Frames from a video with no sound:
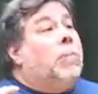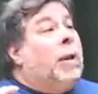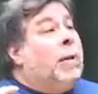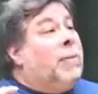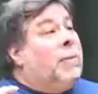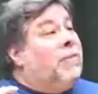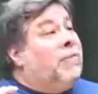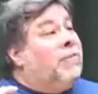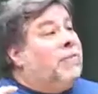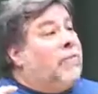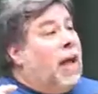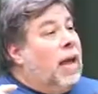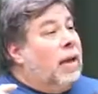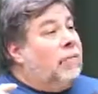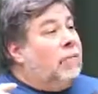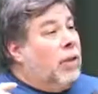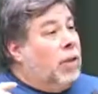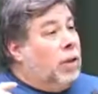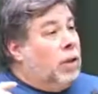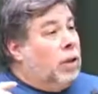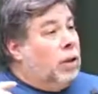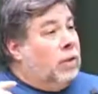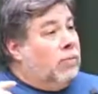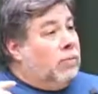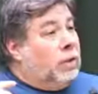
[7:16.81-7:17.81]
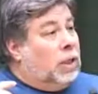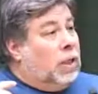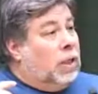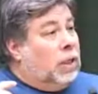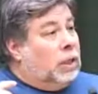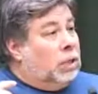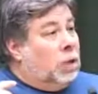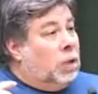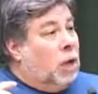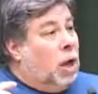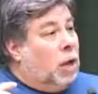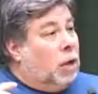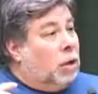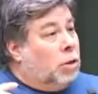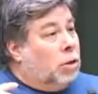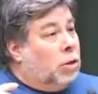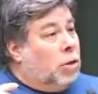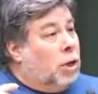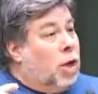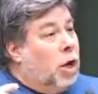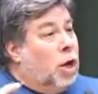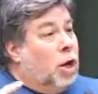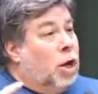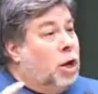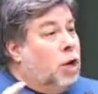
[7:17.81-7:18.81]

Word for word: maybe 500 of today's dollars.